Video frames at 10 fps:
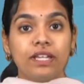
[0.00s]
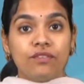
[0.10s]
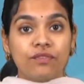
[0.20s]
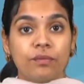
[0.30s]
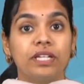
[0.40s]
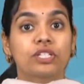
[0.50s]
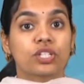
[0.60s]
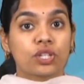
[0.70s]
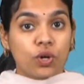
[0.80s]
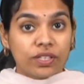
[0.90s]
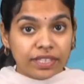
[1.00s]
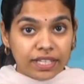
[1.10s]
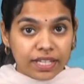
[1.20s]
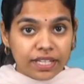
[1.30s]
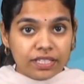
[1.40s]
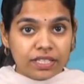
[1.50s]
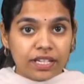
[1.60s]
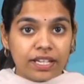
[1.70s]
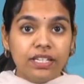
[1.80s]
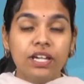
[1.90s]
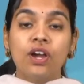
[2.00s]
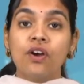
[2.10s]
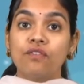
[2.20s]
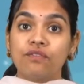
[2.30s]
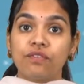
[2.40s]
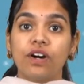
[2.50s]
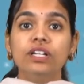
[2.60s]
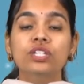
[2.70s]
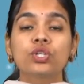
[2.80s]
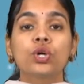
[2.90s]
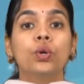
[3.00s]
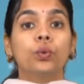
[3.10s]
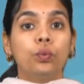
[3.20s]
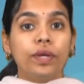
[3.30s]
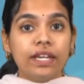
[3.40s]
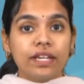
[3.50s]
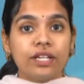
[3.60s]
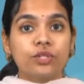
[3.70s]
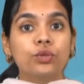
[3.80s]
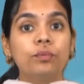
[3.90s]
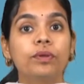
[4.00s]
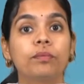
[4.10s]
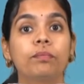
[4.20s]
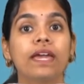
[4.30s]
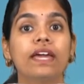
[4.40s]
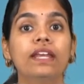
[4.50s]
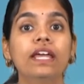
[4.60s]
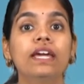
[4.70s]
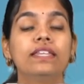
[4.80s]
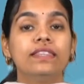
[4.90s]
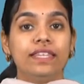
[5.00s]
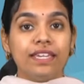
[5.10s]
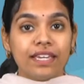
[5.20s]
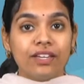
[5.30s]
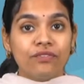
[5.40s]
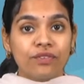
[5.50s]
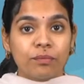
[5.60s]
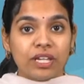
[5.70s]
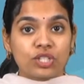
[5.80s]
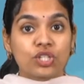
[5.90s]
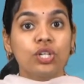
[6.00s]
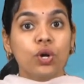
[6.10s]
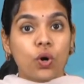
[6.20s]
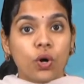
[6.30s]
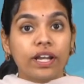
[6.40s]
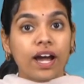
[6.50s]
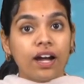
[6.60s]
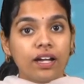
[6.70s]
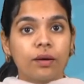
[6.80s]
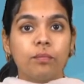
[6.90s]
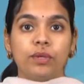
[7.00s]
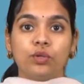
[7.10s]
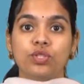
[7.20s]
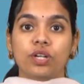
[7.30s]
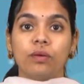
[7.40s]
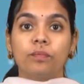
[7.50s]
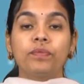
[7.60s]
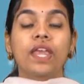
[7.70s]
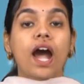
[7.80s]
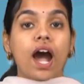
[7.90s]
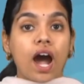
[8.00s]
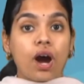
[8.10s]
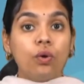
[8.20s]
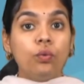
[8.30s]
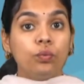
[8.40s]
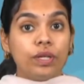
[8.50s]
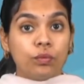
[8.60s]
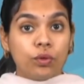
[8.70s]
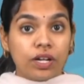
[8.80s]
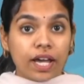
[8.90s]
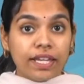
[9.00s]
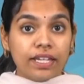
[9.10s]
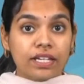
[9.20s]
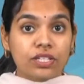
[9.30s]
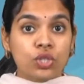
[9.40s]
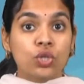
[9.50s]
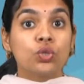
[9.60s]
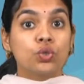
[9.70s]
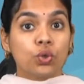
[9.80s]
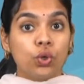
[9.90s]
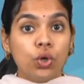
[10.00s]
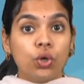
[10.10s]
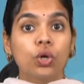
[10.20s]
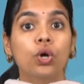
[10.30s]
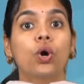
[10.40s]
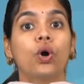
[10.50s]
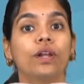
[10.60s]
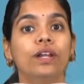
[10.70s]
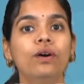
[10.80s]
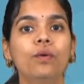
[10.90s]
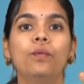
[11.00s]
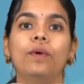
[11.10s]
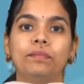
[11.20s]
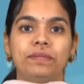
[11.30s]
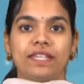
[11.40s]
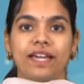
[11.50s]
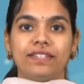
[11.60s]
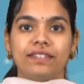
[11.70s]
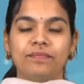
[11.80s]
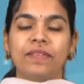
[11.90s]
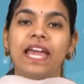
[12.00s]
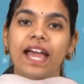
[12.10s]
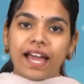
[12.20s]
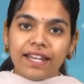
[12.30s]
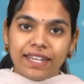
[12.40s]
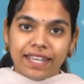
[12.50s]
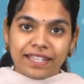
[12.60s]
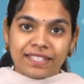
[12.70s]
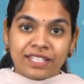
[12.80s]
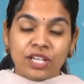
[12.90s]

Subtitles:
information on the internet, first we need to prepare the information on our computer, how we would like it to look on a website. And yes,